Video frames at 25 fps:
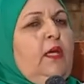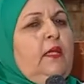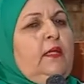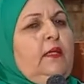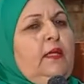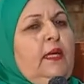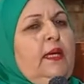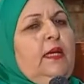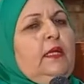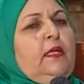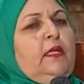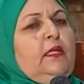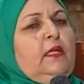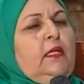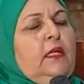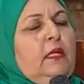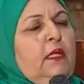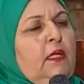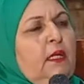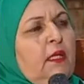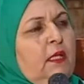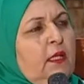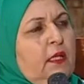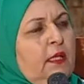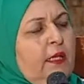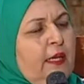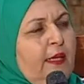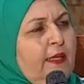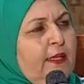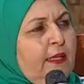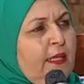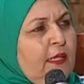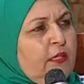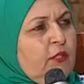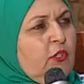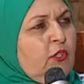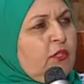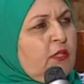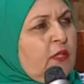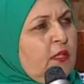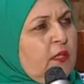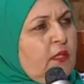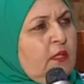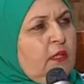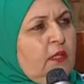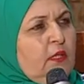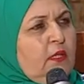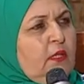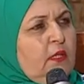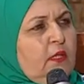Then Geir
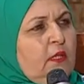Anderson,